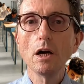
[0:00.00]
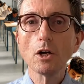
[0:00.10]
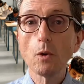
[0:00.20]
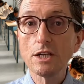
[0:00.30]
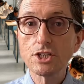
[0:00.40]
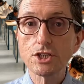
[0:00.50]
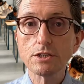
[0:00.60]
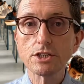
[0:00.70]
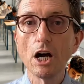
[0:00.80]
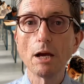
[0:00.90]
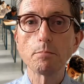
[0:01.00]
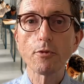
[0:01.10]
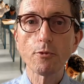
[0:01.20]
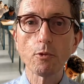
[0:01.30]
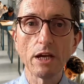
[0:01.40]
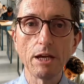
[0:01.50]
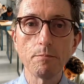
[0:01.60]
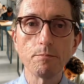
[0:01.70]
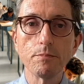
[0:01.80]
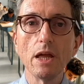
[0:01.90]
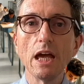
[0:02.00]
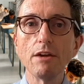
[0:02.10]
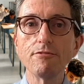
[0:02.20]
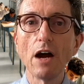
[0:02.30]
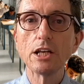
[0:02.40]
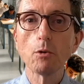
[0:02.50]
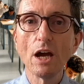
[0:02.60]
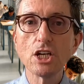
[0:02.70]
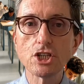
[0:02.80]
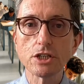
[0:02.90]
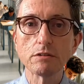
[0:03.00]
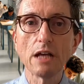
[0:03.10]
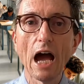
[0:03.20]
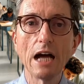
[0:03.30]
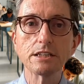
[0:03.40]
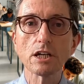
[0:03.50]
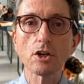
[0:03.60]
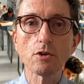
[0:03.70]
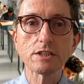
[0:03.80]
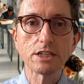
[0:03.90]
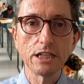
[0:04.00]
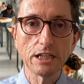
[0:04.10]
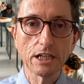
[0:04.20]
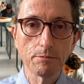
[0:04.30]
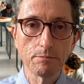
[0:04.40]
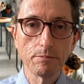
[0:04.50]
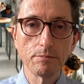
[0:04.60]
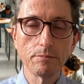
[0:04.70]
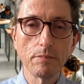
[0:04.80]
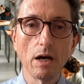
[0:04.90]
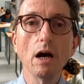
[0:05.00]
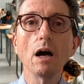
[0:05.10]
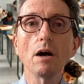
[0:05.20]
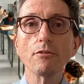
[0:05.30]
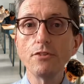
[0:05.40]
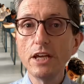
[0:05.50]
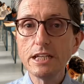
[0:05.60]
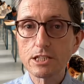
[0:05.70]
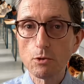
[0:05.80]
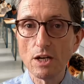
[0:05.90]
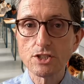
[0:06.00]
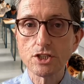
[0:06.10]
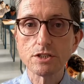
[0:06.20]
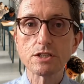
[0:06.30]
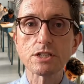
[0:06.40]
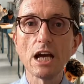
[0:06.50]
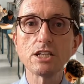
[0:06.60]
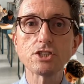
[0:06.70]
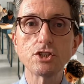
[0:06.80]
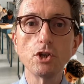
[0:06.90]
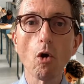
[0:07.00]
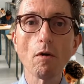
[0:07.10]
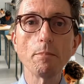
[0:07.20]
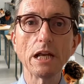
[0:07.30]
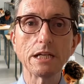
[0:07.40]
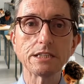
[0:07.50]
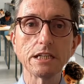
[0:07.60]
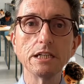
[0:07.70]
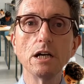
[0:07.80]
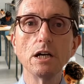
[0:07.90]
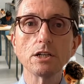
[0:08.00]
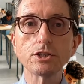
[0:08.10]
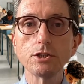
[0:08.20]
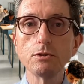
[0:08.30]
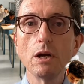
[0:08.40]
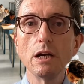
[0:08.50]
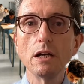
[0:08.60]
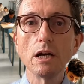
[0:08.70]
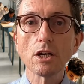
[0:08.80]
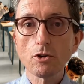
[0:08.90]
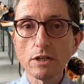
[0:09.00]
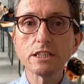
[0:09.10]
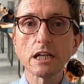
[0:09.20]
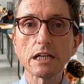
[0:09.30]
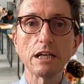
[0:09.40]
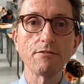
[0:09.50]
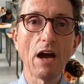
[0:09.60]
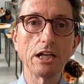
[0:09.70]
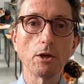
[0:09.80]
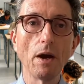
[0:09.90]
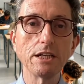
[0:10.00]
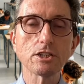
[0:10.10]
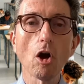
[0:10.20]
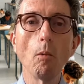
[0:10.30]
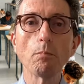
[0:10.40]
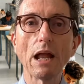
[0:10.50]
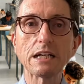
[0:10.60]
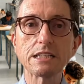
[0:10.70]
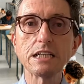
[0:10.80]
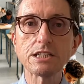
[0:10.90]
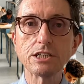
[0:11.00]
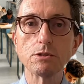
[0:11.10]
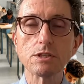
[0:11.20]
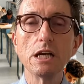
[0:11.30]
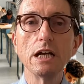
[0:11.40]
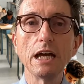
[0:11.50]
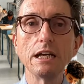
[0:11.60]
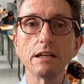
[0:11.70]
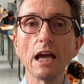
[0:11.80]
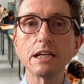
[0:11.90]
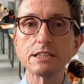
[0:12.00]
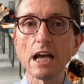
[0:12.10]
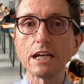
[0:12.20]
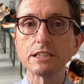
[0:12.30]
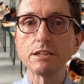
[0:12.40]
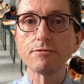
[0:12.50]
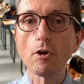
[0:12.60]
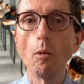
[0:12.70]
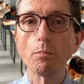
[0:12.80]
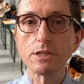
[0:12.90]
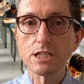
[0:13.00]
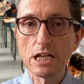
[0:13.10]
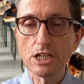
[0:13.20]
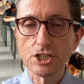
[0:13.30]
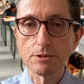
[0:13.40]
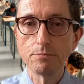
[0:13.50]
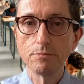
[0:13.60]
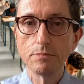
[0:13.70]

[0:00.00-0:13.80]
Question type 3. Evaluation and critique. These questions test your ability to critically evaluate complex issues in executive compensation.